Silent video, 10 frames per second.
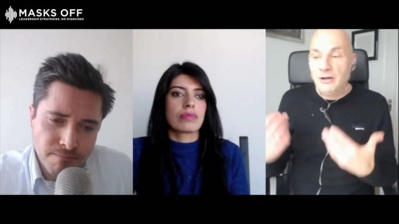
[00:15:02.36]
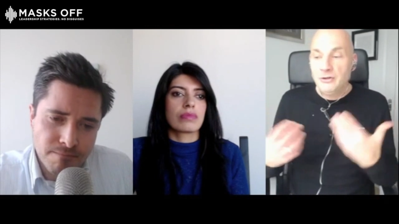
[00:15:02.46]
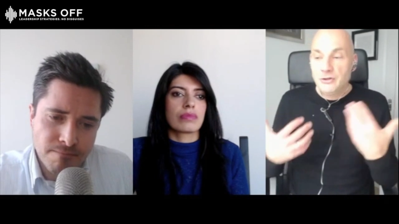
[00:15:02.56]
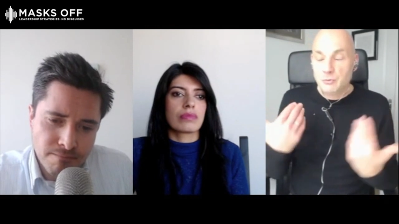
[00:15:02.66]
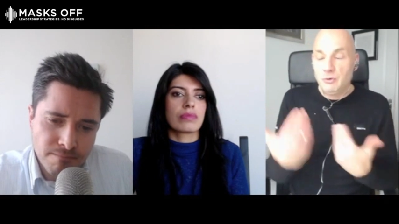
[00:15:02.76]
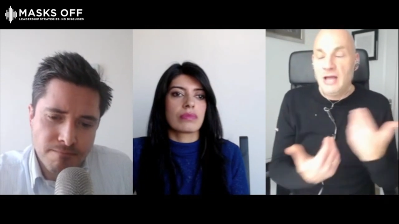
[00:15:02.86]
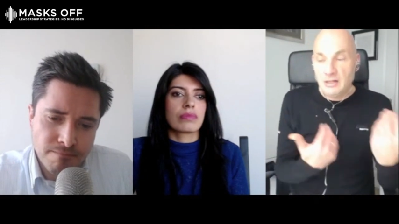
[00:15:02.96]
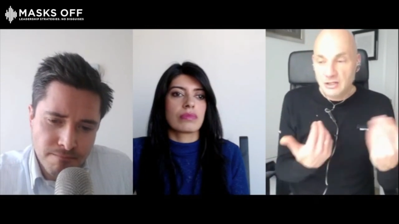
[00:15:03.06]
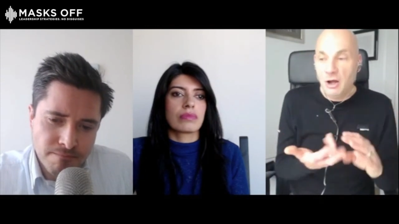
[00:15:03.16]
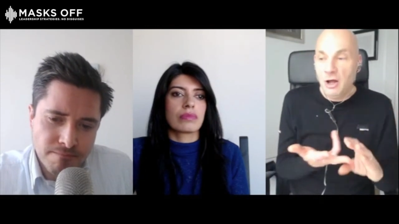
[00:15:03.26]
Speaker 1: managers with
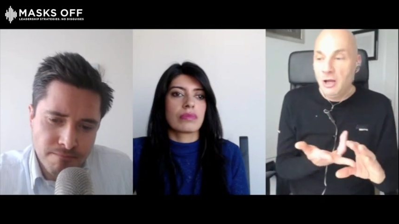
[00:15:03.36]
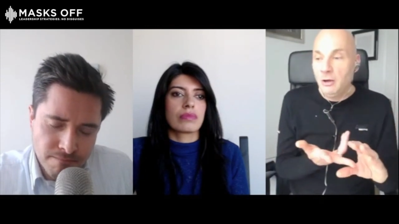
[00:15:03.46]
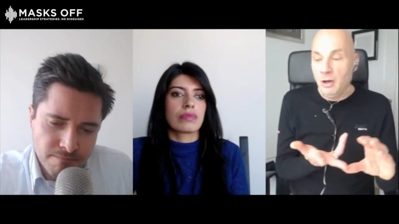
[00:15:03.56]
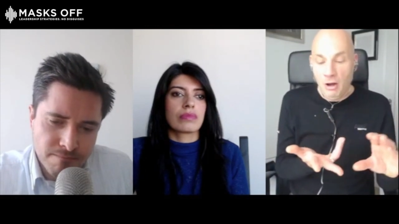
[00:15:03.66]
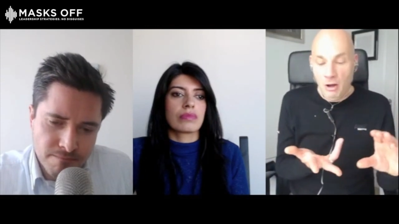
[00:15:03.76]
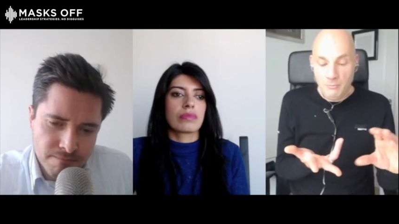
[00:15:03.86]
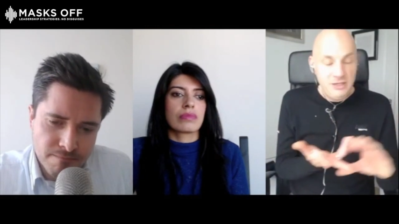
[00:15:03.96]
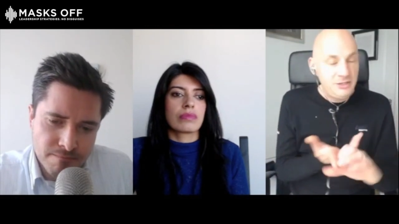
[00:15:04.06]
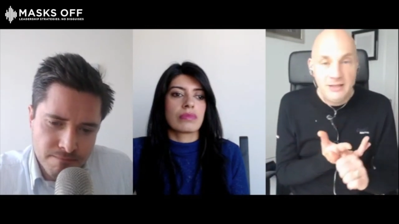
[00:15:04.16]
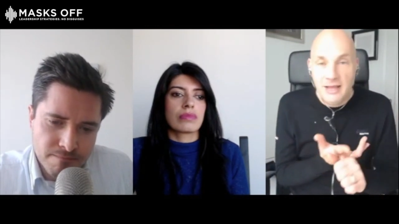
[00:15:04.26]
that style are
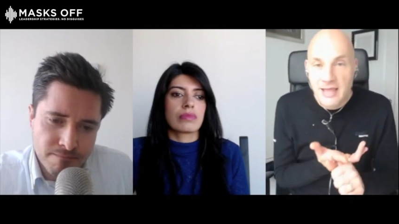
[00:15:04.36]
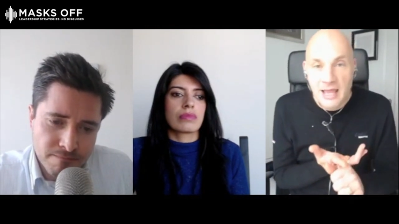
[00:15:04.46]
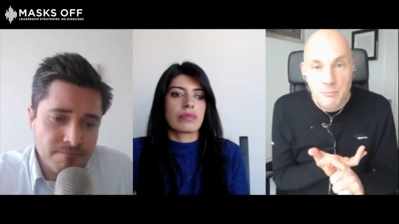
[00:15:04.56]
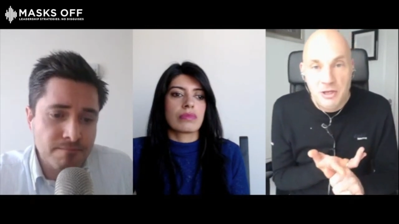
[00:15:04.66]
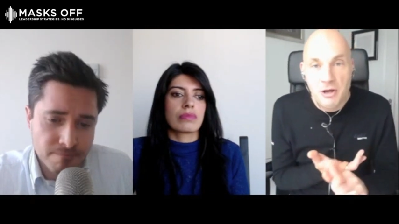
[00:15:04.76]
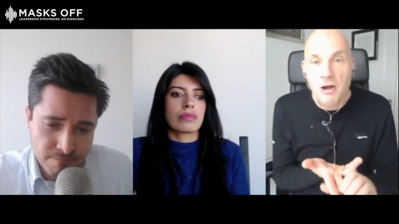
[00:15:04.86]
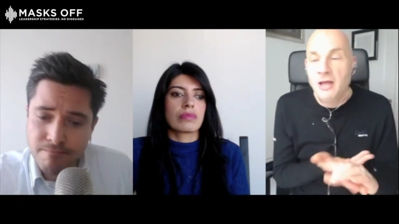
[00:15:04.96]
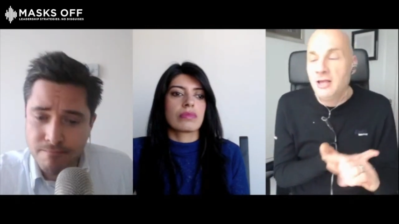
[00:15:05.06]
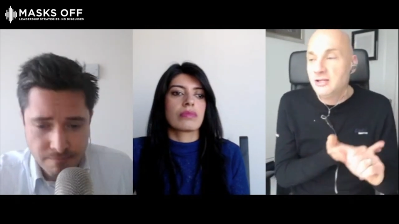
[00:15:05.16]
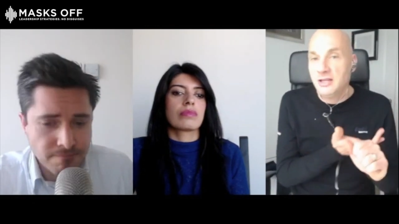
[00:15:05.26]
meeting their
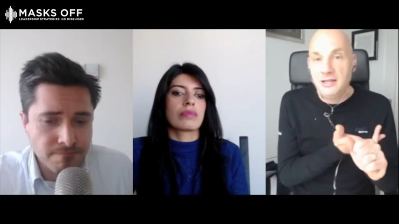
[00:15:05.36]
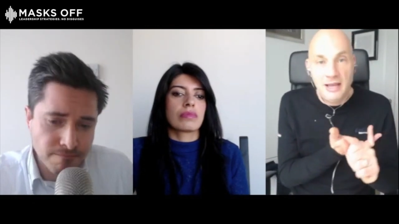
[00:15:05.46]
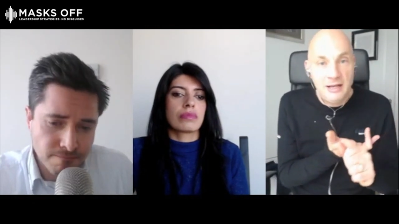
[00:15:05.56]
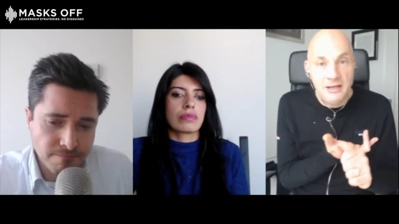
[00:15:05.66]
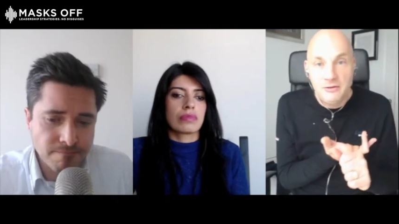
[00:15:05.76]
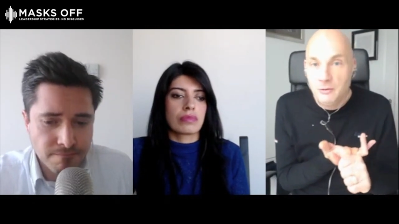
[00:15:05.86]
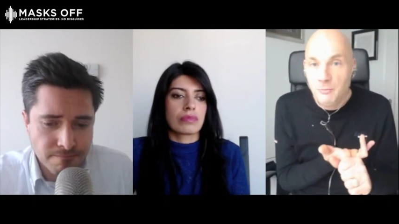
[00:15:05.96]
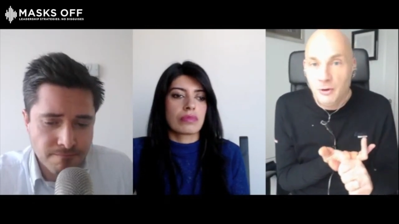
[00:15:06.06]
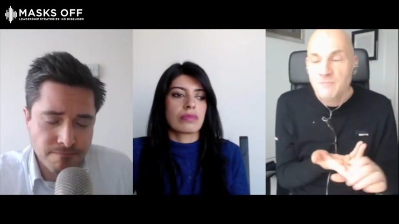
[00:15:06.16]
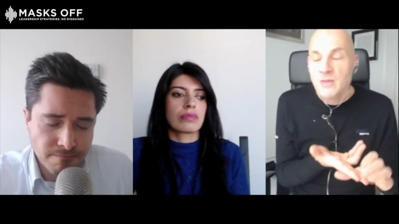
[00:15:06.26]
KPIs, they're getting the.
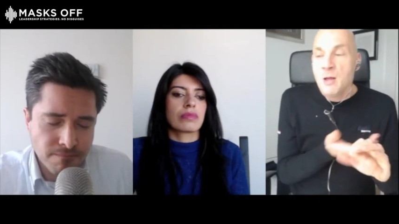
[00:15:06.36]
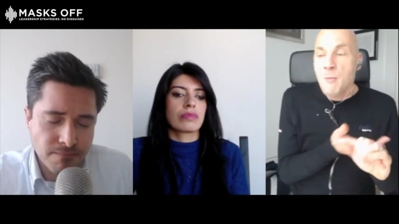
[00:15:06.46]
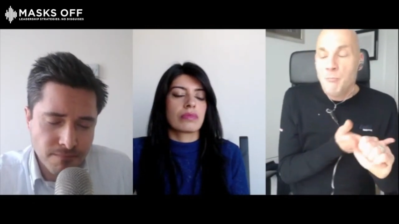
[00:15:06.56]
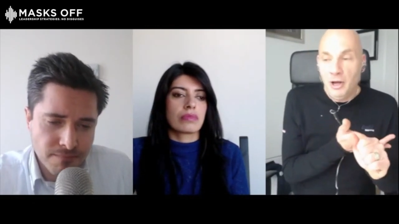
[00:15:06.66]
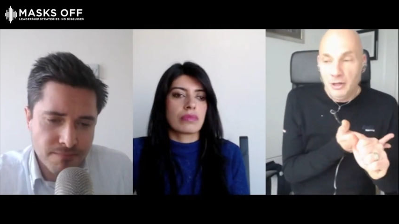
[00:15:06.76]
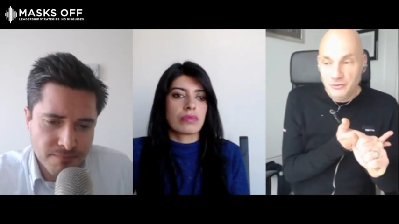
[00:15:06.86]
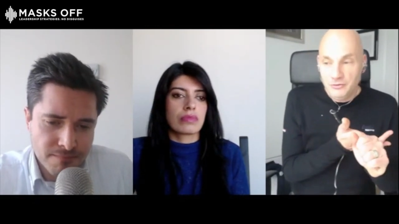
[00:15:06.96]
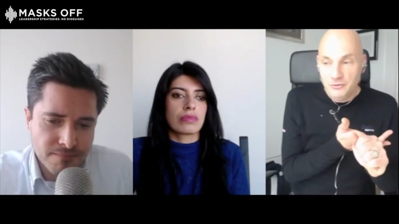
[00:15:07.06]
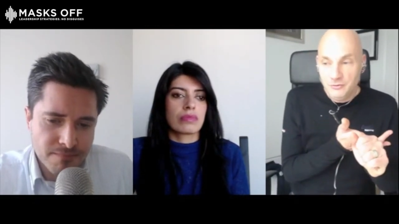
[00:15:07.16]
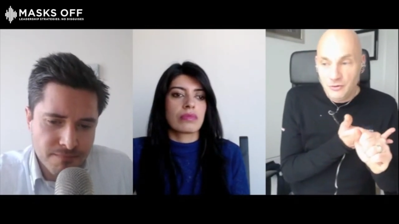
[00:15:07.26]
But
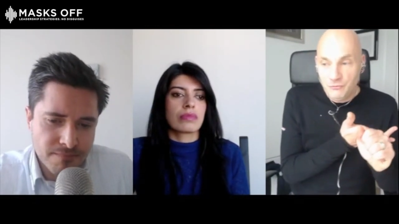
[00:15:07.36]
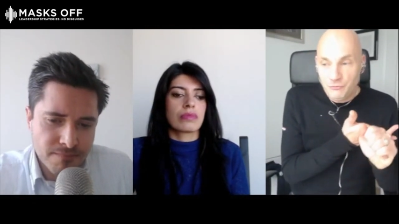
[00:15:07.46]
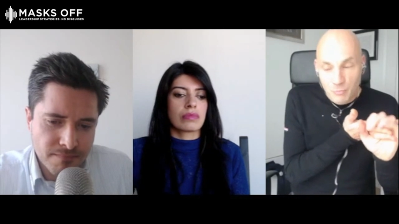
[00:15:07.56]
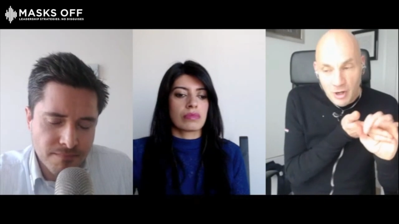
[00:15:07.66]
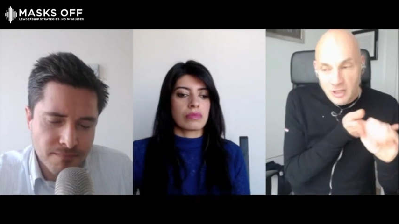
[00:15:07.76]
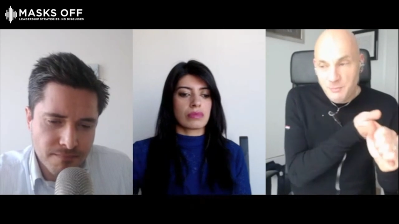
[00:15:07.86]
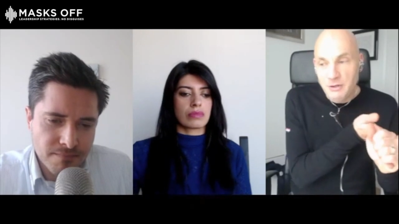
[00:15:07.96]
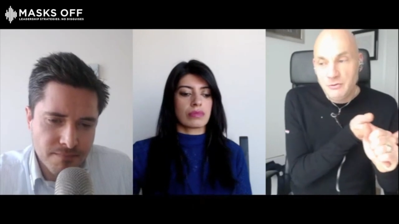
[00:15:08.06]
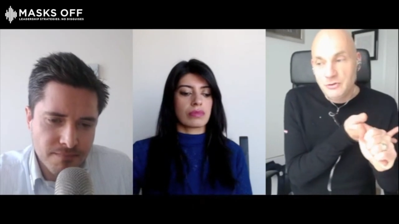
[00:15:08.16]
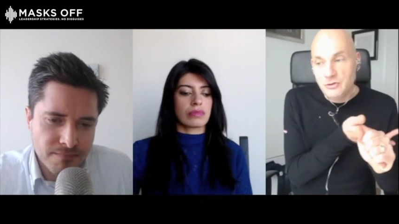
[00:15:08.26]
from my
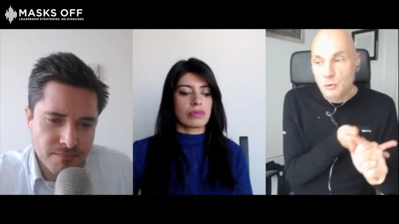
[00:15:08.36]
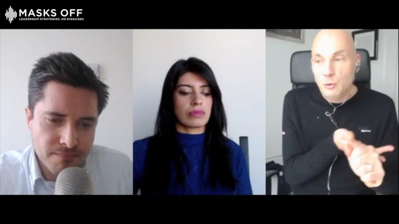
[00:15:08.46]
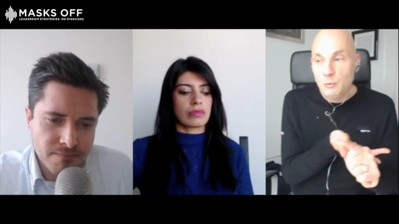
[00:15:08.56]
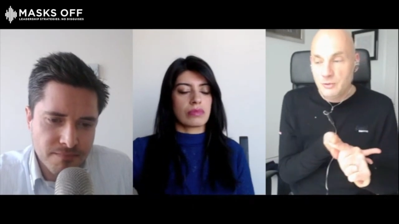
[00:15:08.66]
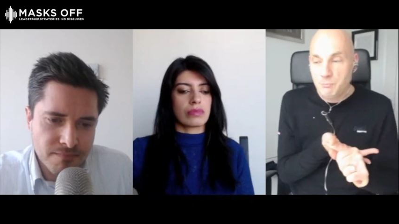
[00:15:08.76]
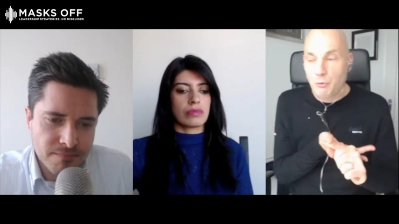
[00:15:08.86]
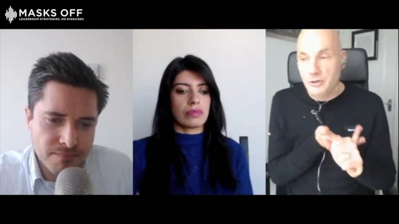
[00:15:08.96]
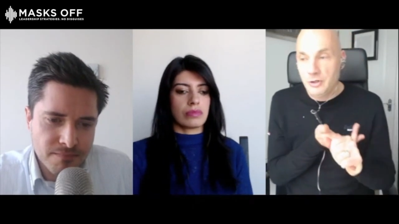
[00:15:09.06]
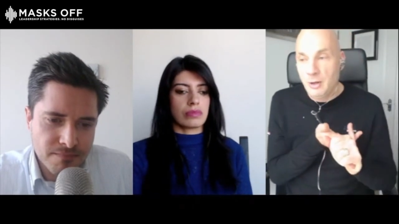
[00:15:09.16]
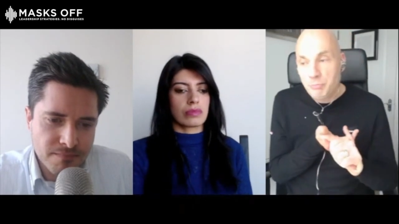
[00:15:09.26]
experience, there's always a,
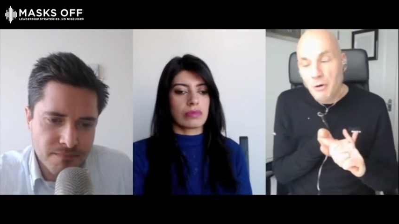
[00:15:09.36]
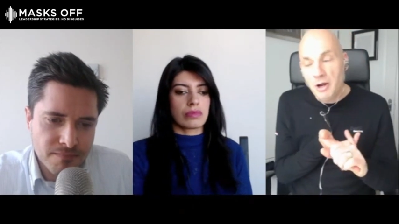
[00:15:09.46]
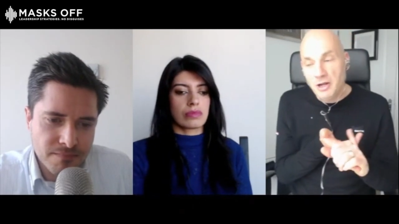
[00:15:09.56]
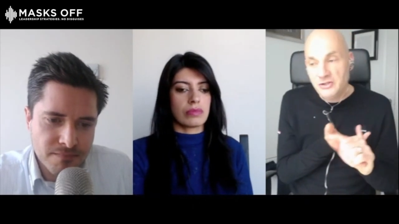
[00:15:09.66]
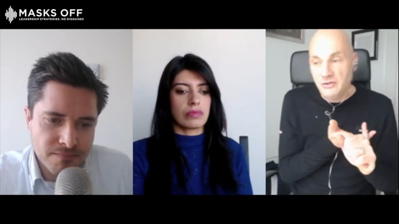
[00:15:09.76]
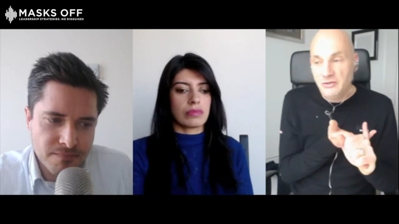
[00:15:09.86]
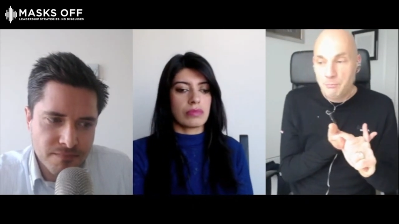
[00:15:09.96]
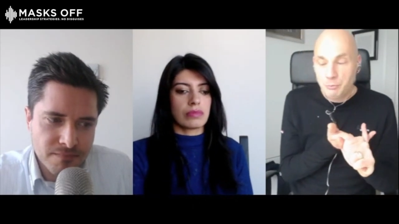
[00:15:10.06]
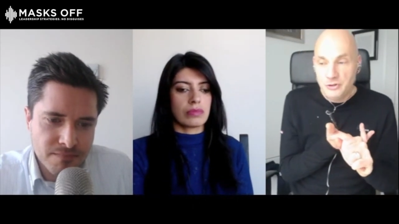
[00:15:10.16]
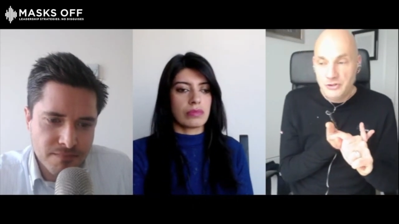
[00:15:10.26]
a price, and that
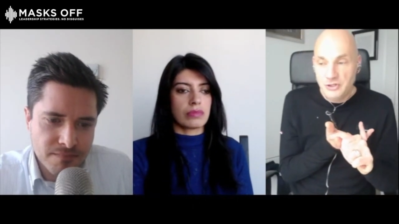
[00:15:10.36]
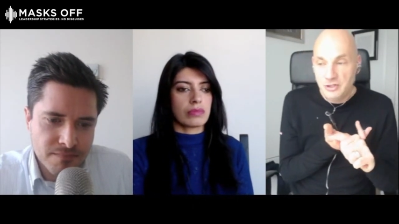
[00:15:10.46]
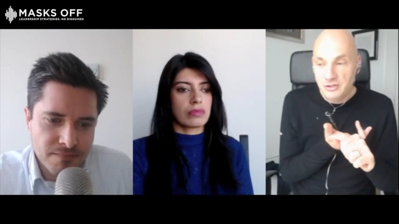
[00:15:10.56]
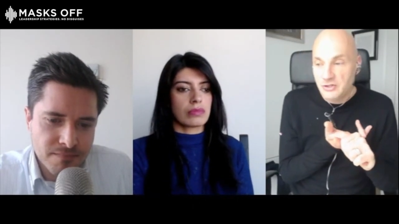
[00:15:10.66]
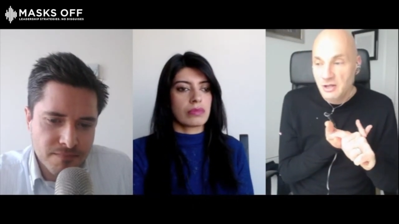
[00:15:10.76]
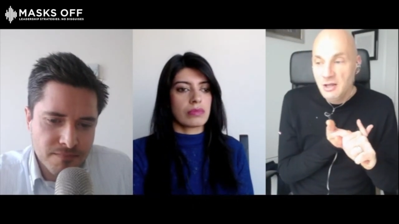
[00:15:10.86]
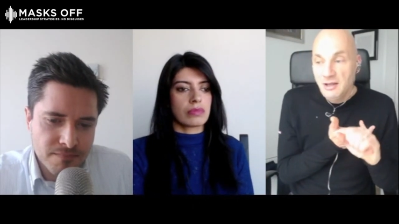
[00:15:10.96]
price is